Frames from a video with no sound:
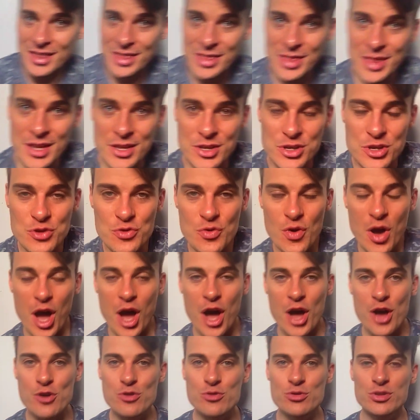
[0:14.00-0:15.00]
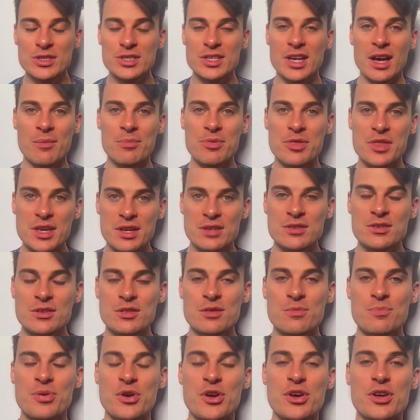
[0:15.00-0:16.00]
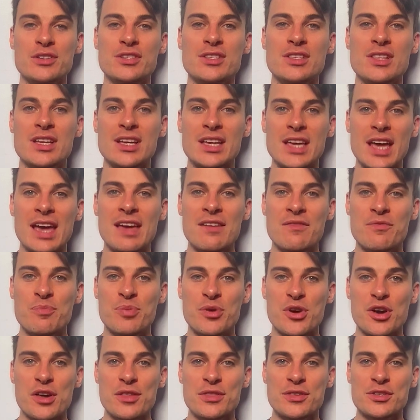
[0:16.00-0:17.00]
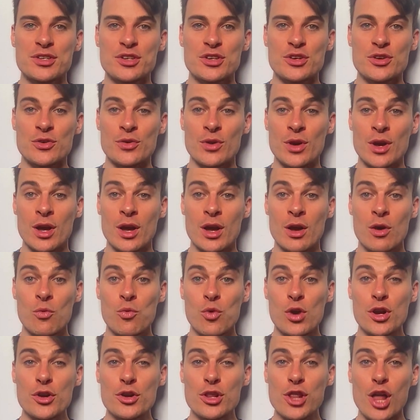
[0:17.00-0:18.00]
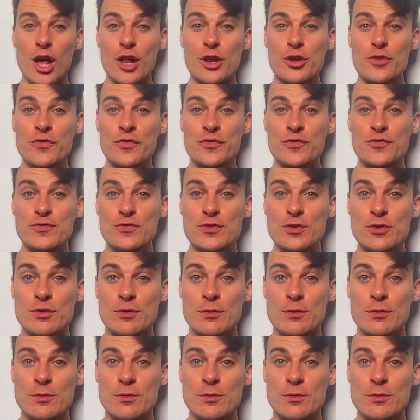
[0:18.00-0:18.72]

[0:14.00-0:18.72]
that you owe something to the person that gave birth to you. What a lot of.